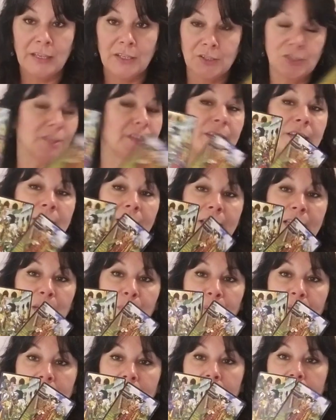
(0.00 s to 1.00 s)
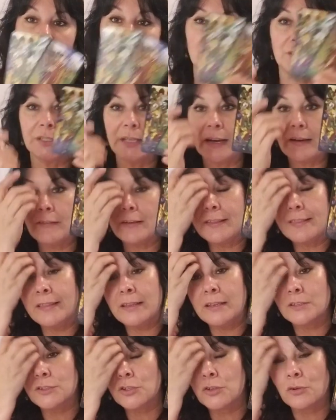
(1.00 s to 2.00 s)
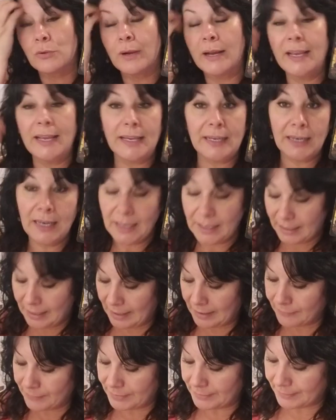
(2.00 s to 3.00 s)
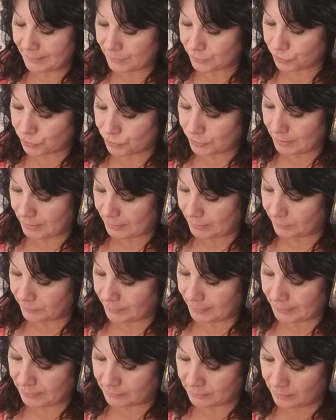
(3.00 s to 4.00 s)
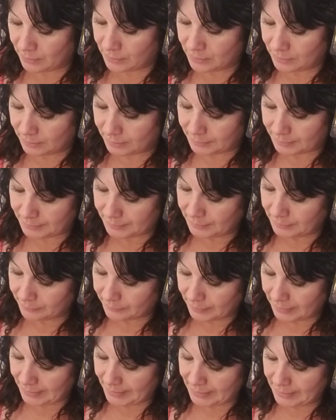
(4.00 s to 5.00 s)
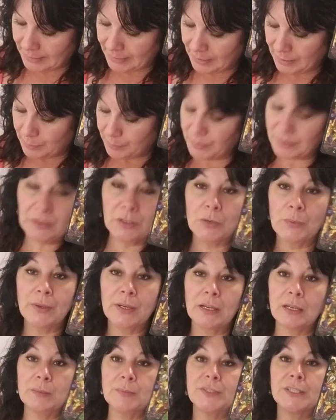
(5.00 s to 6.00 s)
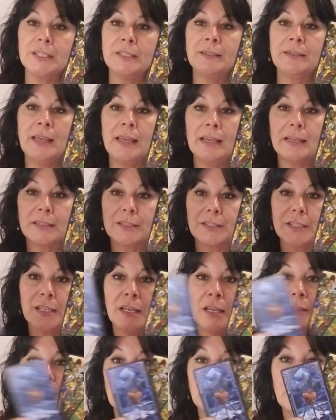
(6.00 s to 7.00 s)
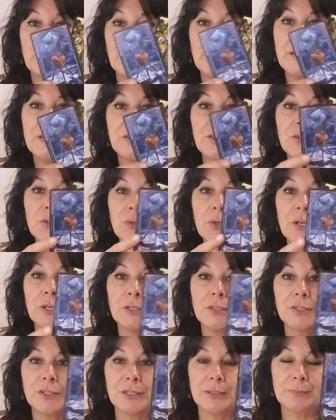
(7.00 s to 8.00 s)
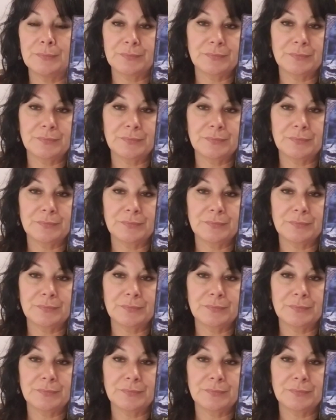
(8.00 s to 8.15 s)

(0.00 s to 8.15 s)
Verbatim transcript: To the 9 of pentacles, everything's great. Everything's trucking right along, right? But look what comes in next. The 3 of swords.